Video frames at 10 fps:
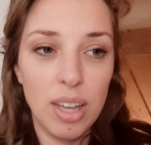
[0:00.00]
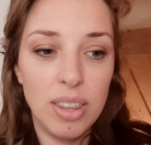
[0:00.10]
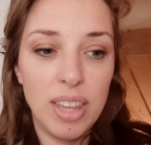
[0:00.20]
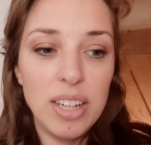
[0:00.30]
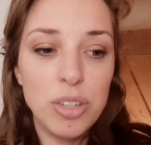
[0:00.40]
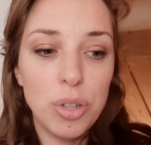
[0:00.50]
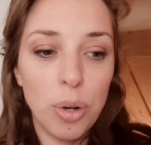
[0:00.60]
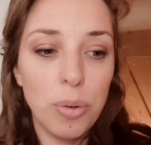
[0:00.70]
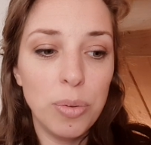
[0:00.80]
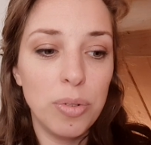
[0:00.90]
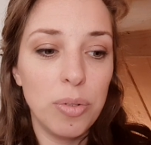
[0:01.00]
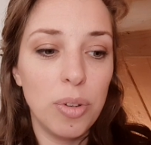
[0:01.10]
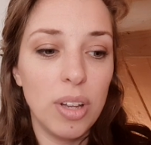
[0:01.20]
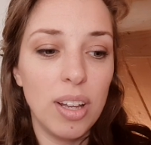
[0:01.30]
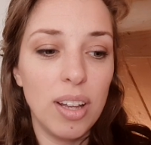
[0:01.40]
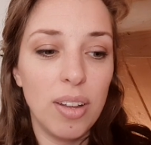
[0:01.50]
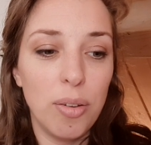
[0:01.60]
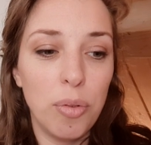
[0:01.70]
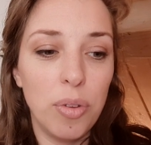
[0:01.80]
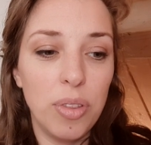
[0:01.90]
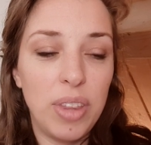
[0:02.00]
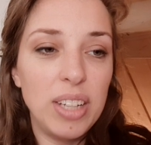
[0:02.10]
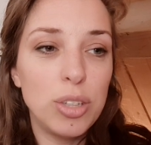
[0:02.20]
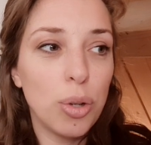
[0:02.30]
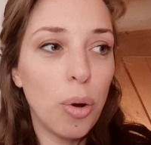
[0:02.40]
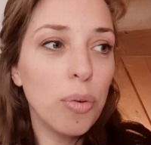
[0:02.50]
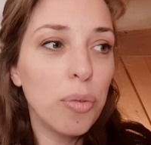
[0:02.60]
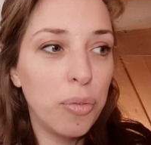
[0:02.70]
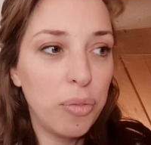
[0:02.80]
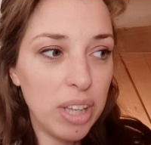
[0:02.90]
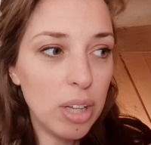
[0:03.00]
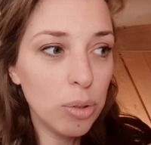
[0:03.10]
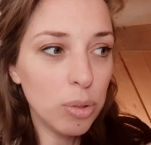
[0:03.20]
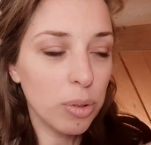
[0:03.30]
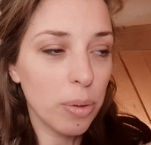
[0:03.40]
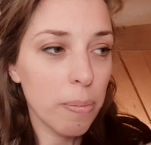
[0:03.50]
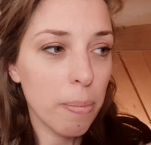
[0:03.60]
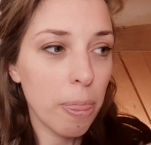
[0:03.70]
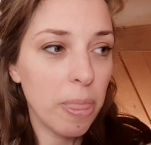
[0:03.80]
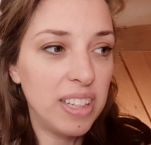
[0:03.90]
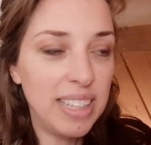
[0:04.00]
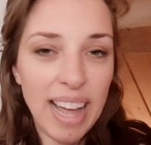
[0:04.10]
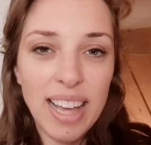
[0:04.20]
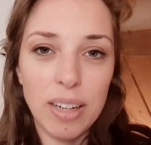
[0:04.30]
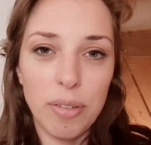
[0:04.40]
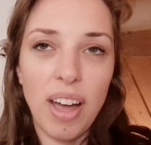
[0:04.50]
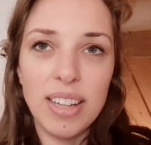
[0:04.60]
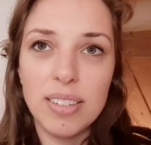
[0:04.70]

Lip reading: they don't they don't feel negative.